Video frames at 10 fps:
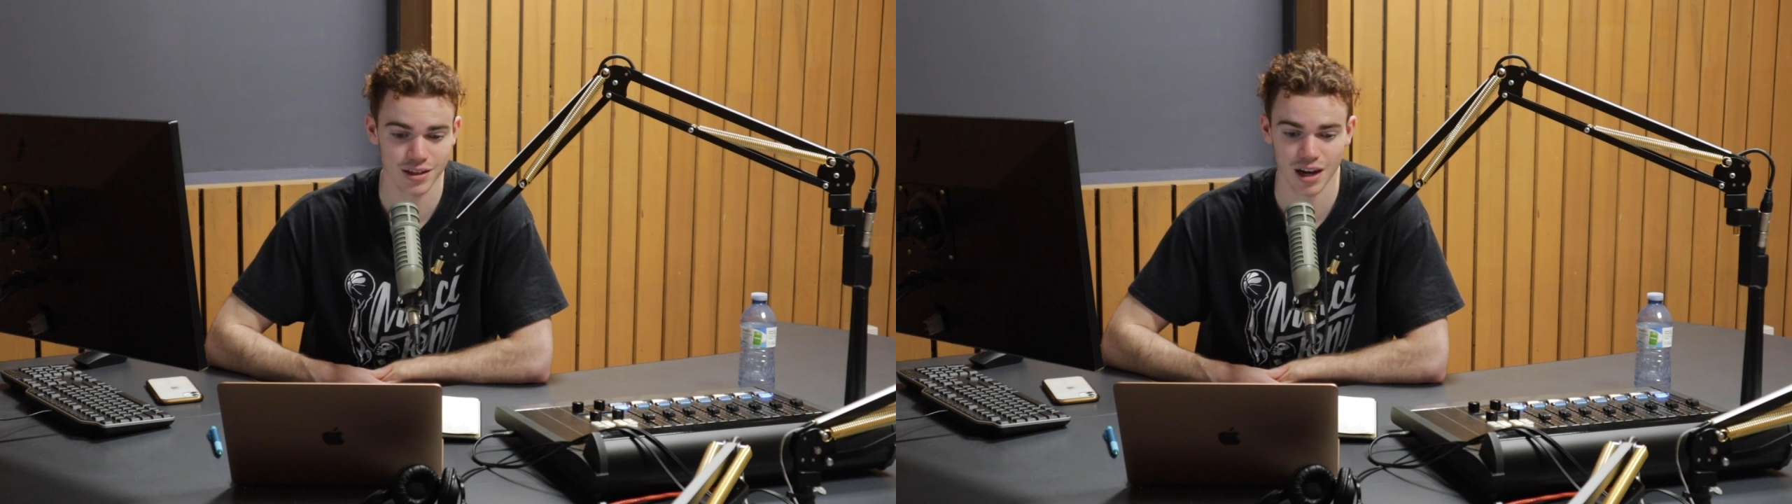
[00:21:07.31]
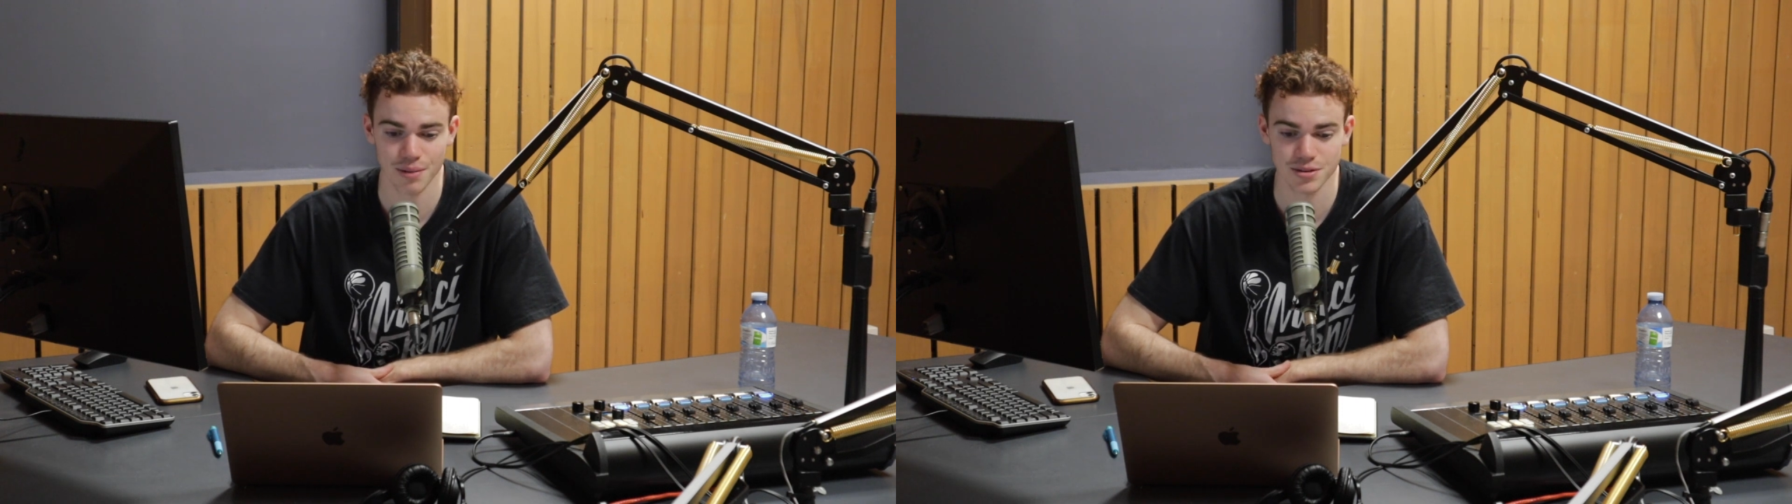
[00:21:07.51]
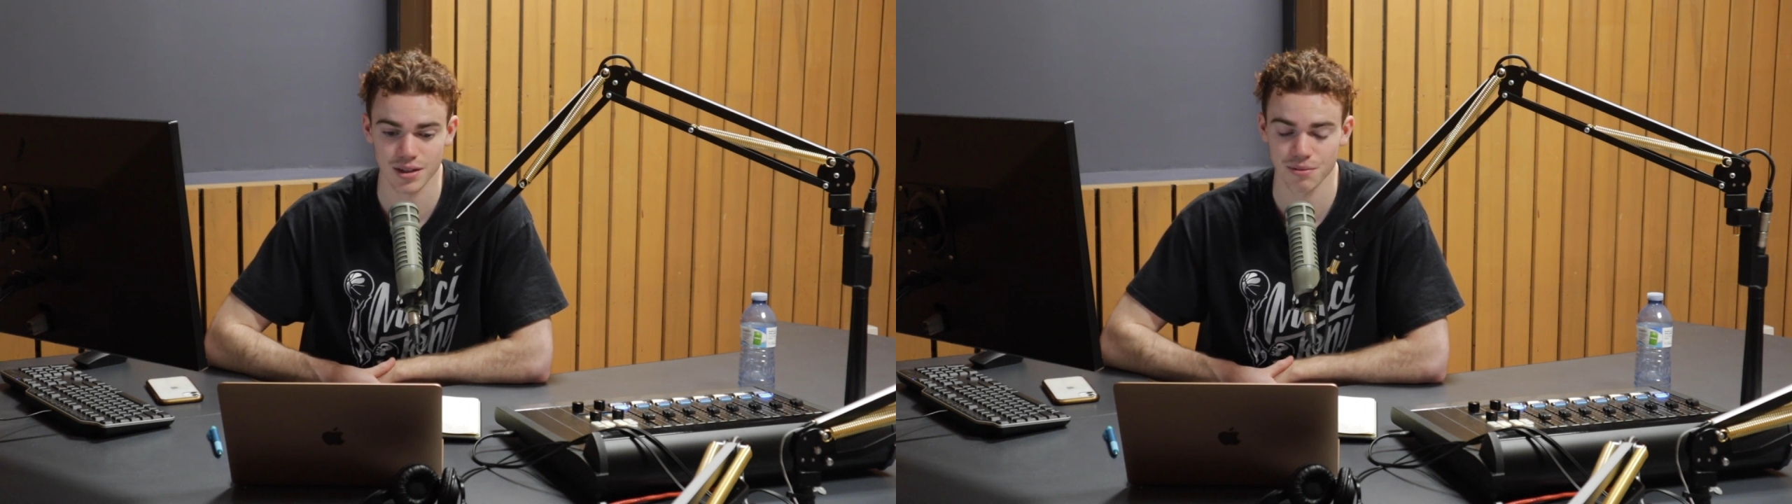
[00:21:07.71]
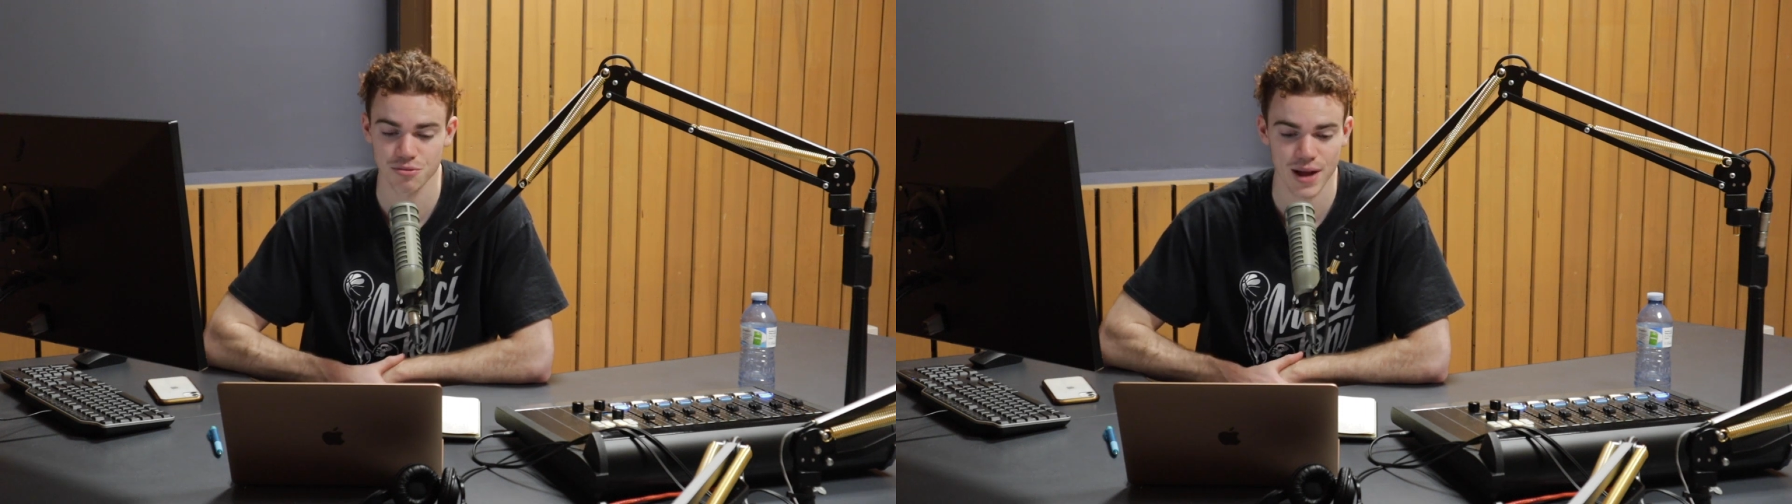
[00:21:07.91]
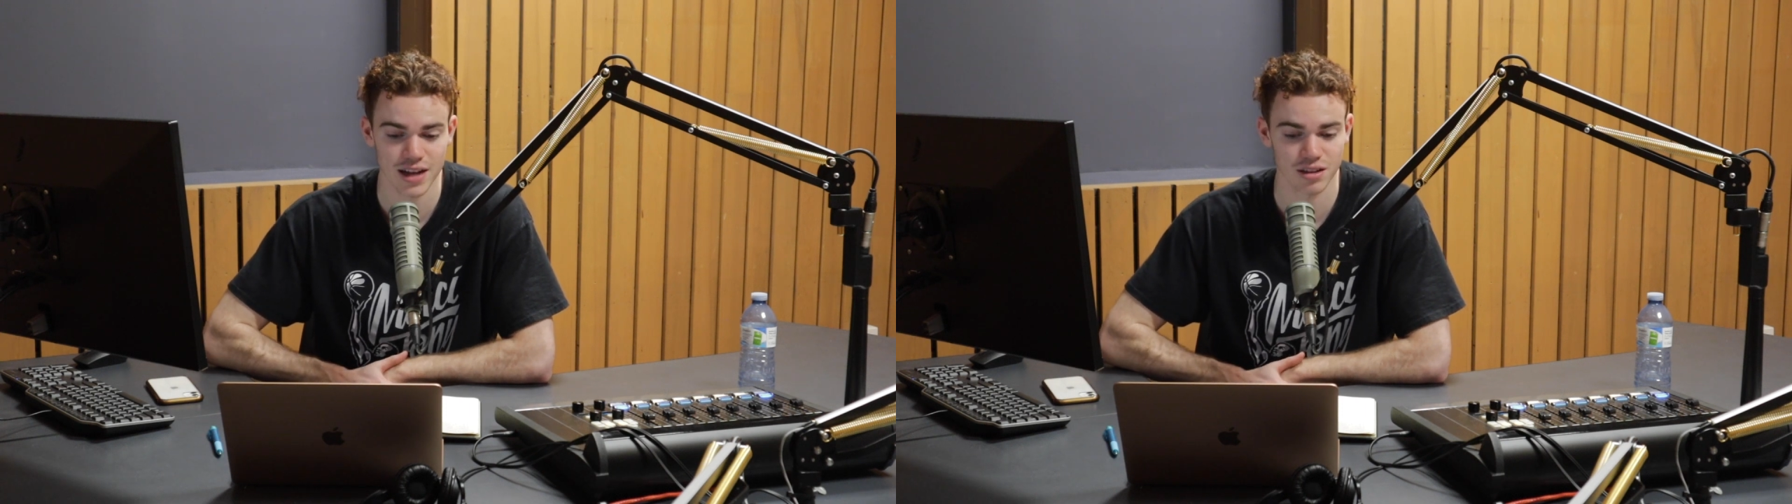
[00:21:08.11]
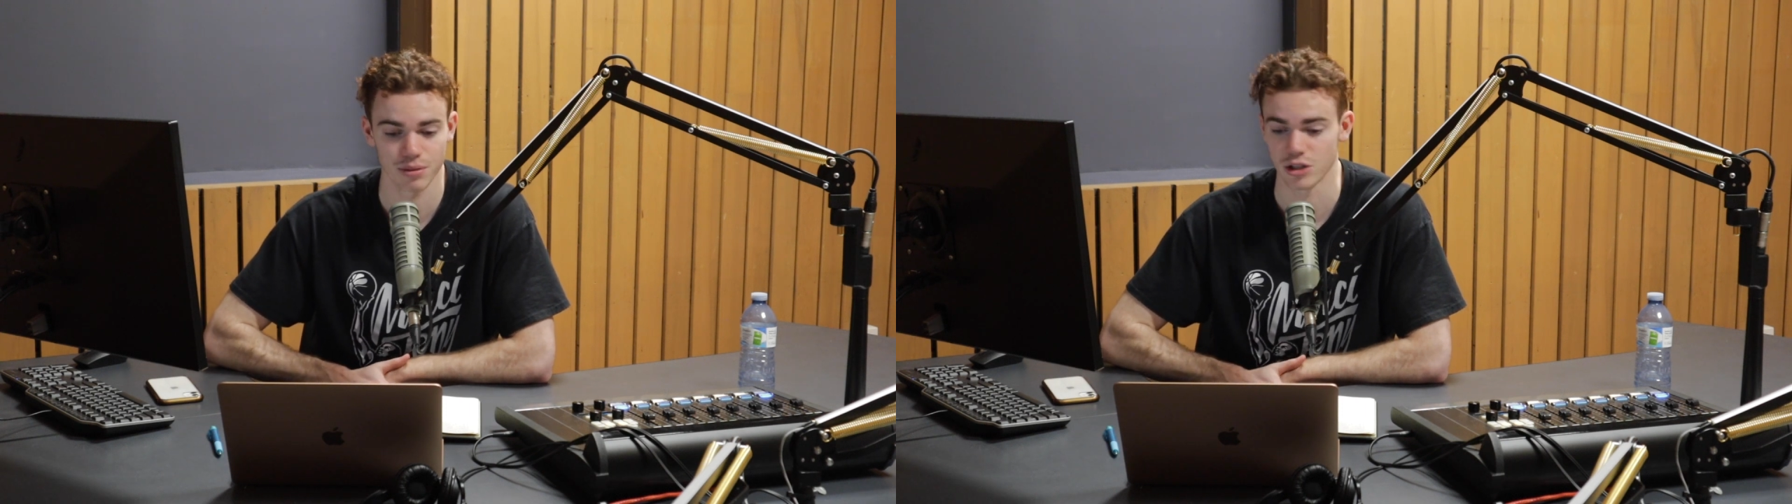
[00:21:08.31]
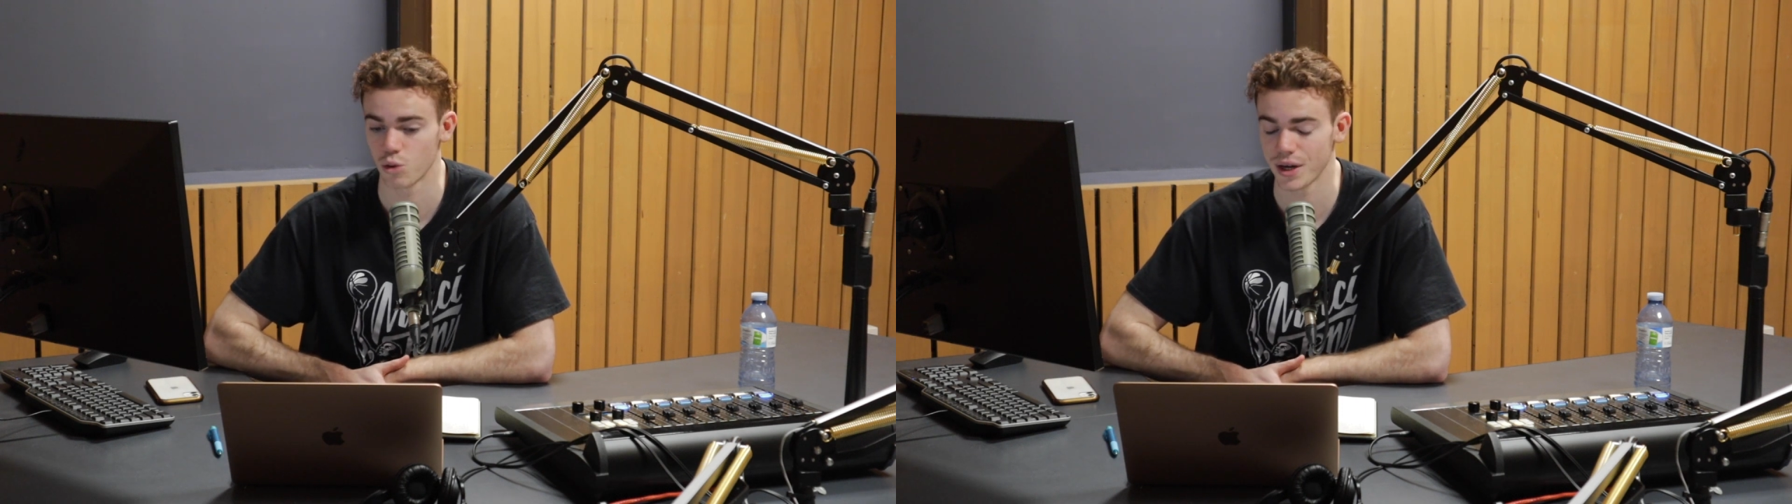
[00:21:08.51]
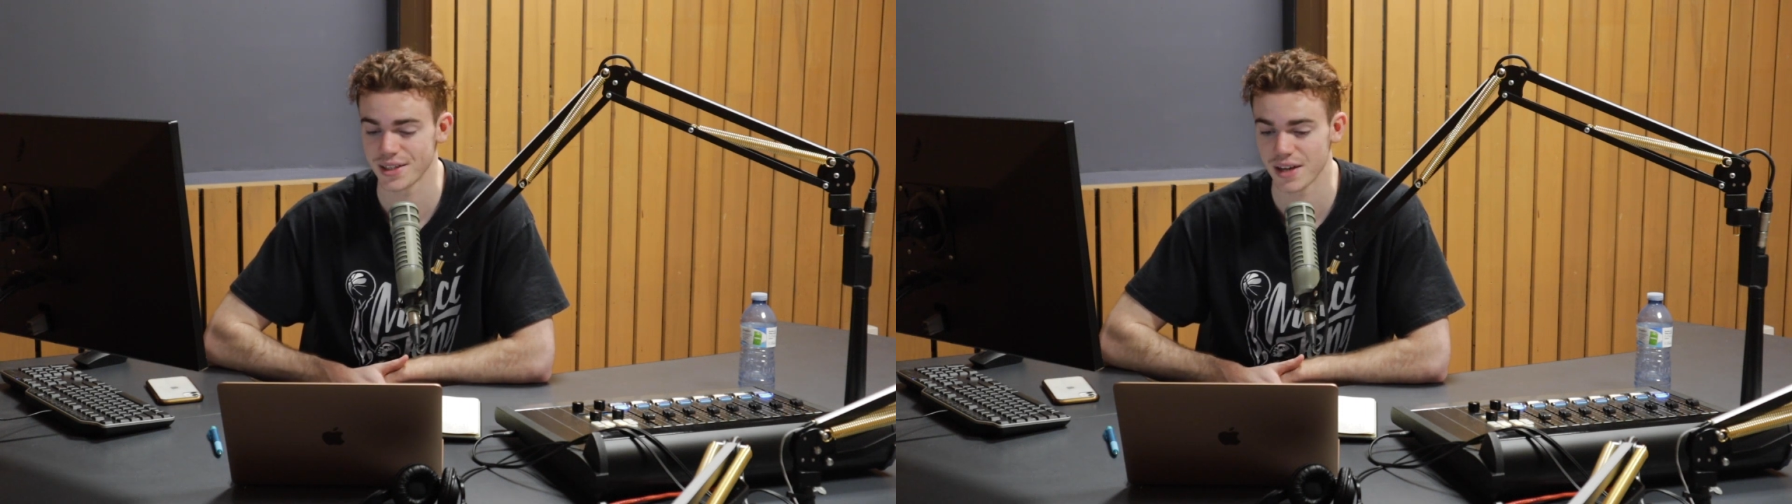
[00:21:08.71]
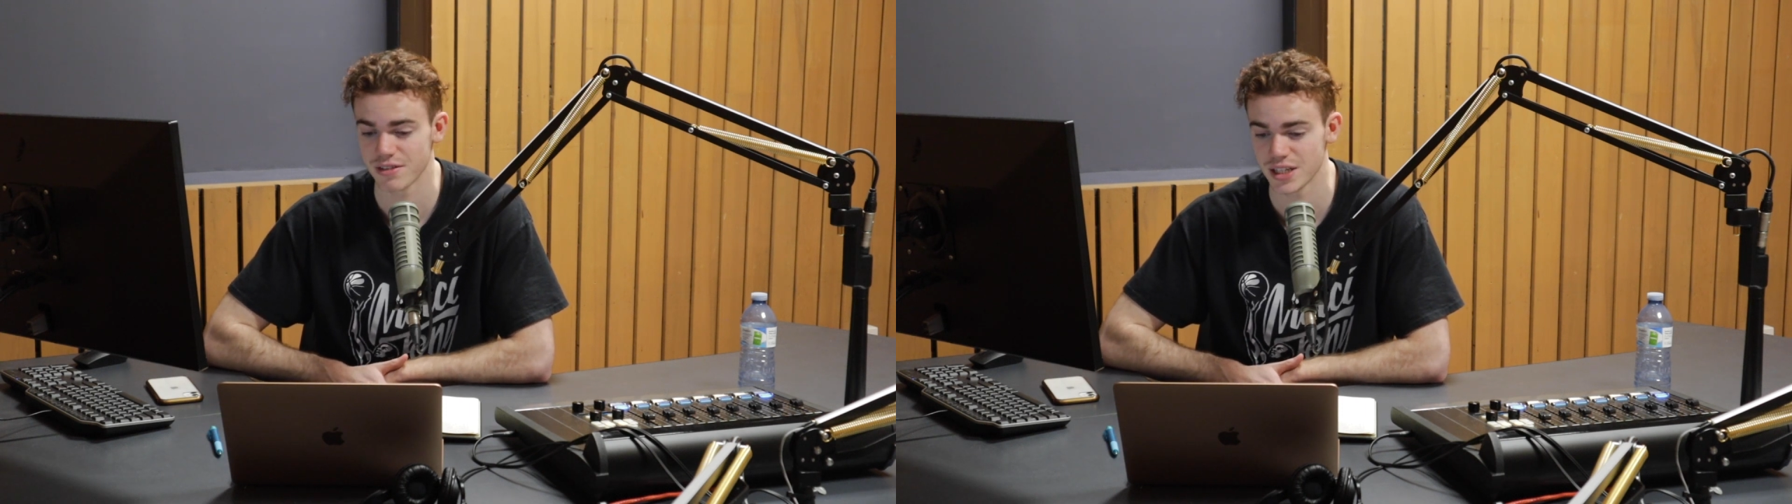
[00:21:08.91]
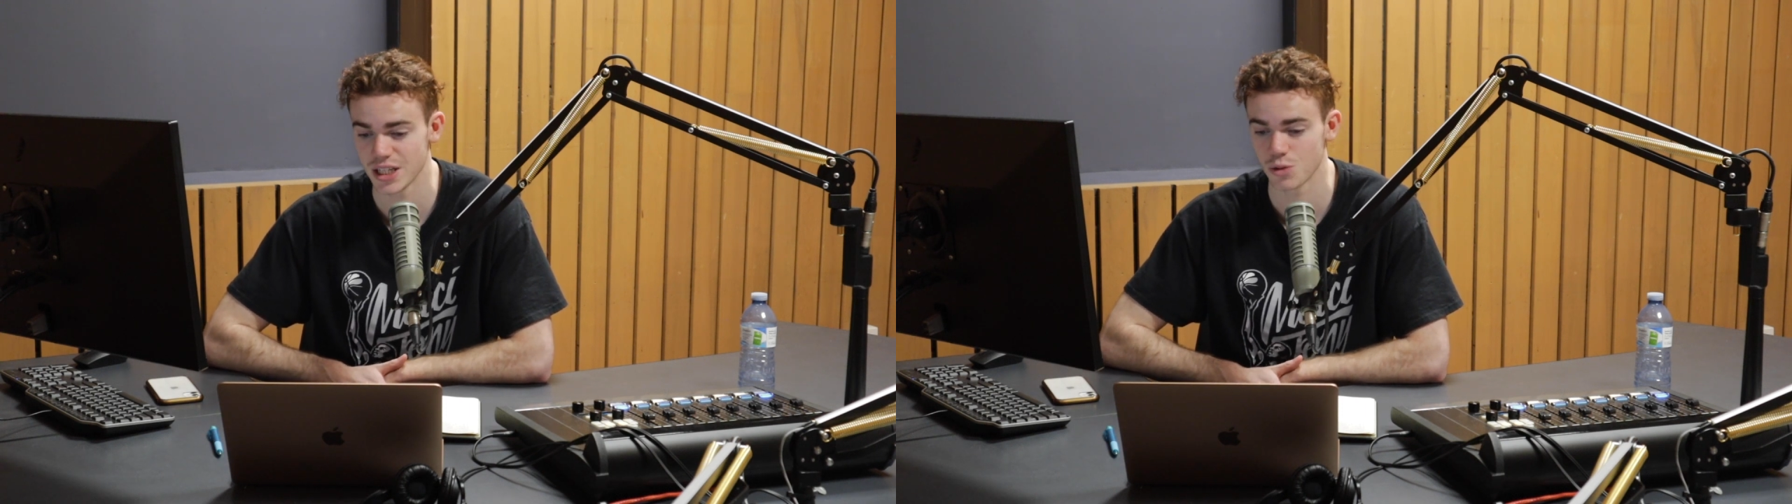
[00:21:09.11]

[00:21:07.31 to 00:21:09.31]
Thompson comes back to being 2017,